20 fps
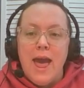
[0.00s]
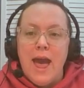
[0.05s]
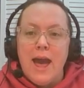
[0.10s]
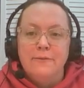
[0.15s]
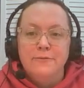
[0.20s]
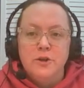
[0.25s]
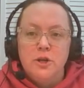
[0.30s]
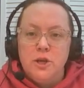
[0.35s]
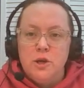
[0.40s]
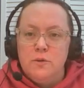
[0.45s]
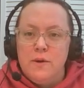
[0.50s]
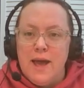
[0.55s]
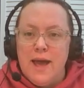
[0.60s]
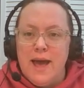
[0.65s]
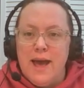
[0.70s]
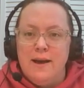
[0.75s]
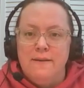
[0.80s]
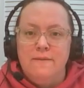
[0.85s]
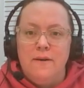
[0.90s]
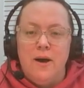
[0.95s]
After you
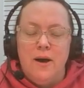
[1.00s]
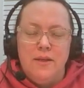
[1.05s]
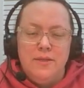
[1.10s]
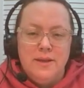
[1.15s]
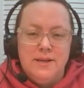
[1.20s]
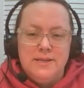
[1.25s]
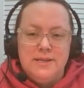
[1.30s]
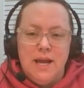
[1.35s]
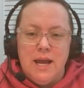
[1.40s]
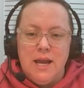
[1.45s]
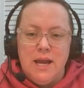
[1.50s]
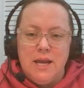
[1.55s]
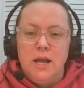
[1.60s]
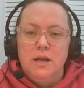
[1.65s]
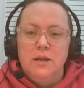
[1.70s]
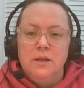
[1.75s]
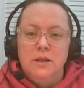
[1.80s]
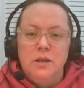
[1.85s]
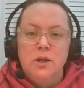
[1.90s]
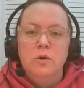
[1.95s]
have all the
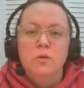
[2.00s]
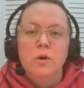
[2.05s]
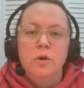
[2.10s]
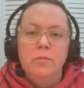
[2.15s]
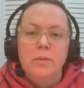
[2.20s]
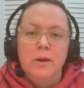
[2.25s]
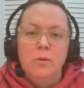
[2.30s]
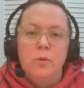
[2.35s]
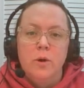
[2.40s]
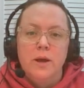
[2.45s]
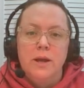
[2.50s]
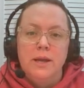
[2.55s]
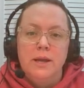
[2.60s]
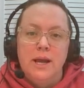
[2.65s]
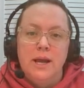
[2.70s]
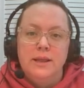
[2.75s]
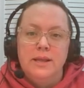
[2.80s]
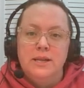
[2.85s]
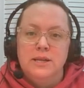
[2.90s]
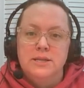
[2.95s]
data, you will be
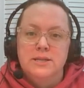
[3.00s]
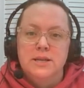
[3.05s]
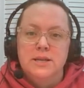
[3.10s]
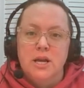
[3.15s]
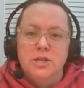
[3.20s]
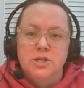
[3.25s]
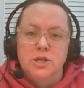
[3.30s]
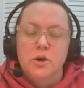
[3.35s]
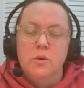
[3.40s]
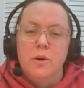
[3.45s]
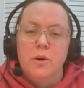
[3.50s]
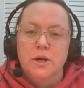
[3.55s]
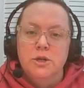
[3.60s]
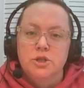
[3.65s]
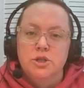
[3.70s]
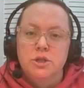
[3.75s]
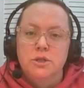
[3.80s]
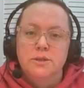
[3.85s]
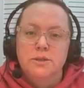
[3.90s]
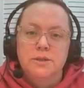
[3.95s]
working on the discussion
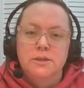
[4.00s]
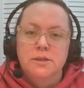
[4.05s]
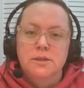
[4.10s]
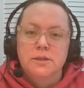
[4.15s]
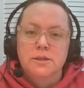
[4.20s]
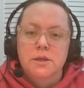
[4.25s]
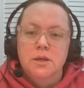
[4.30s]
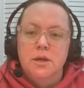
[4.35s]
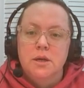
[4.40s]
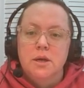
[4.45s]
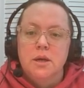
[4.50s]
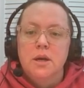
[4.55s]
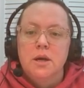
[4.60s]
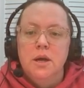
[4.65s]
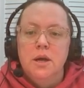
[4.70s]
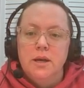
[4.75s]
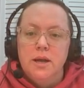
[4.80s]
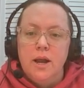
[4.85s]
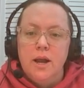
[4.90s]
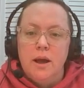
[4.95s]
questions.
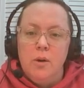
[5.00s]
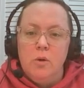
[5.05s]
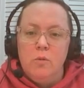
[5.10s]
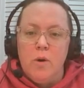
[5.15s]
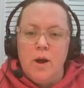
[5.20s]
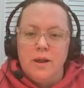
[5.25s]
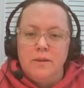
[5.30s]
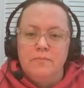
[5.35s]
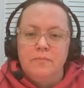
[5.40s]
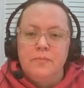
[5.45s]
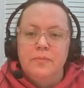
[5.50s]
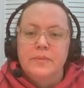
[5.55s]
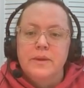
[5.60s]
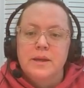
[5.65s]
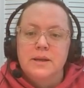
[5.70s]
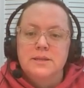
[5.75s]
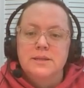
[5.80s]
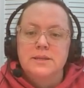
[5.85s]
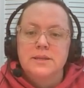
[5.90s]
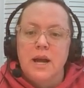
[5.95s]
Number 1,
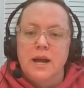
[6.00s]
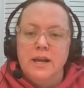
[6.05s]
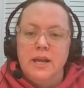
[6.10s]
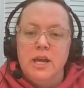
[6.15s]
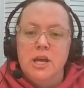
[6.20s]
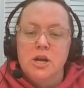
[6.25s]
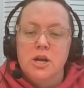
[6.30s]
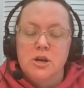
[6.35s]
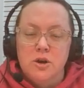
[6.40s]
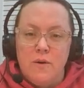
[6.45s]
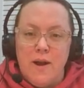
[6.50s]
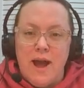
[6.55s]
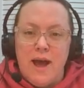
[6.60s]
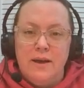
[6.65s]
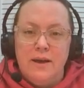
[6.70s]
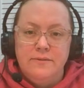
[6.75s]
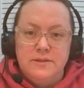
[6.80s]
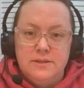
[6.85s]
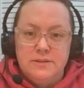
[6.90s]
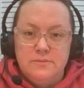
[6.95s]
study your
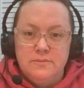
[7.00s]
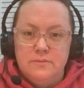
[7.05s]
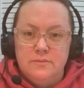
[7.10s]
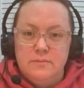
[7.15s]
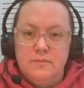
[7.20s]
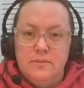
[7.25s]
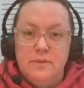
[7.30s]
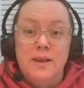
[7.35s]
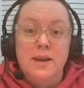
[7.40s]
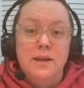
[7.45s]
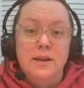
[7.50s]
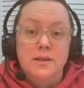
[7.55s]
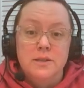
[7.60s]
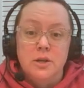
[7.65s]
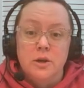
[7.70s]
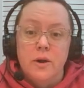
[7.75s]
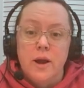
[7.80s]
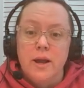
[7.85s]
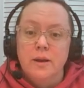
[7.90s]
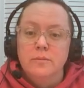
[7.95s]
graphs, the
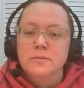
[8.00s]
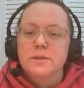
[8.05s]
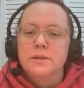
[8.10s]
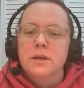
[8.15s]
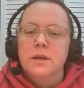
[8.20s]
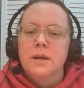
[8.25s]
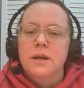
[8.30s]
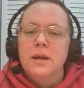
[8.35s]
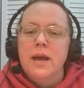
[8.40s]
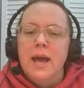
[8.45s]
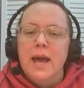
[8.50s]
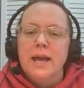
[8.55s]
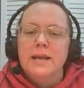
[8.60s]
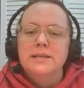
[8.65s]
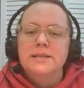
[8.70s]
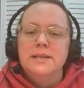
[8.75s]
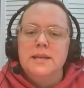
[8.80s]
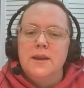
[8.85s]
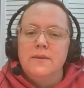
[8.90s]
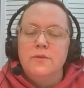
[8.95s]
histograms,
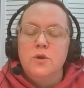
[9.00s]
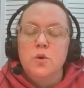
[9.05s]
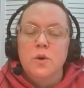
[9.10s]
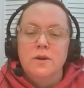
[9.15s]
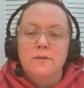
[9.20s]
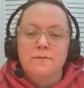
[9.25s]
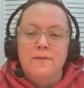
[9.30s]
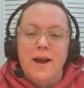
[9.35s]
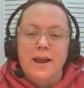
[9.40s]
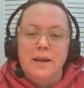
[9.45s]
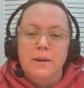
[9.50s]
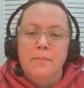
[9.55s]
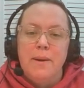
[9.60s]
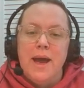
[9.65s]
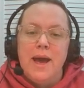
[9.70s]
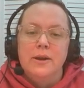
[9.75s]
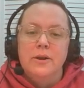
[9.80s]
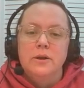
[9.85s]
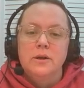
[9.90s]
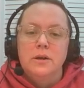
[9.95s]
and see if you can find a
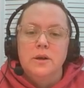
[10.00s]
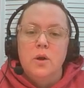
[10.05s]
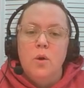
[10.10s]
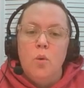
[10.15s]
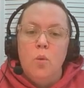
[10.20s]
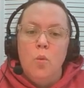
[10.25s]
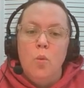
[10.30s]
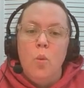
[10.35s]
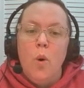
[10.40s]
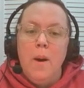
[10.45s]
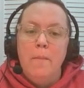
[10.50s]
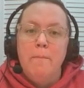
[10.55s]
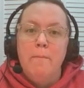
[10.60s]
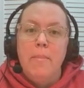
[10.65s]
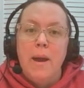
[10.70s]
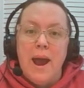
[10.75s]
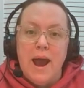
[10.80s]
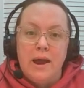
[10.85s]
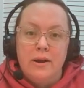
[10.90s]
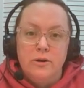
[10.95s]
pattern. What
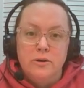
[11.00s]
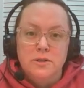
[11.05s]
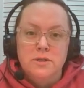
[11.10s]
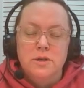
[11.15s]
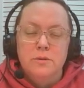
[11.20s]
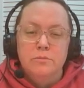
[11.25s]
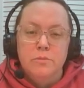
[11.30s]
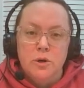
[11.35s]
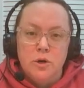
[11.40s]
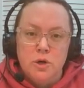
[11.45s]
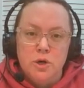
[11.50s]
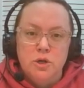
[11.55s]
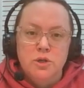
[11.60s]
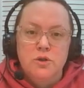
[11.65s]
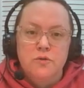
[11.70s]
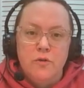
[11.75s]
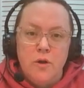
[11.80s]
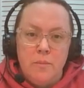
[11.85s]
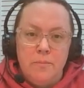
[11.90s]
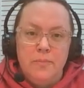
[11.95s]
patterns
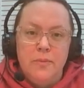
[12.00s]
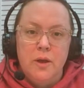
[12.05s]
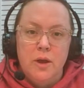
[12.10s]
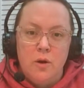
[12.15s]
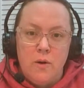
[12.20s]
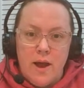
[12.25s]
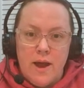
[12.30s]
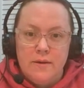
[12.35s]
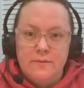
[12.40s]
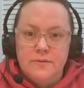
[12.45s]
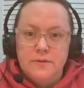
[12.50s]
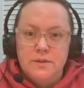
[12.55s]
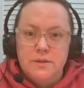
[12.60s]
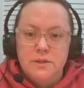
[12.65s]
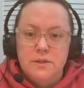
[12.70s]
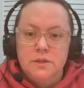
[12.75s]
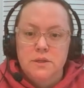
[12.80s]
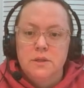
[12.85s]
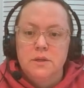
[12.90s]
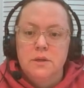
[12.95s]
emerge from the
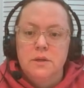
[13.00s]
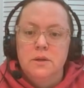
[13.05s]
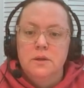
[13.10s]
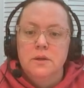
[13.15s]
graphs?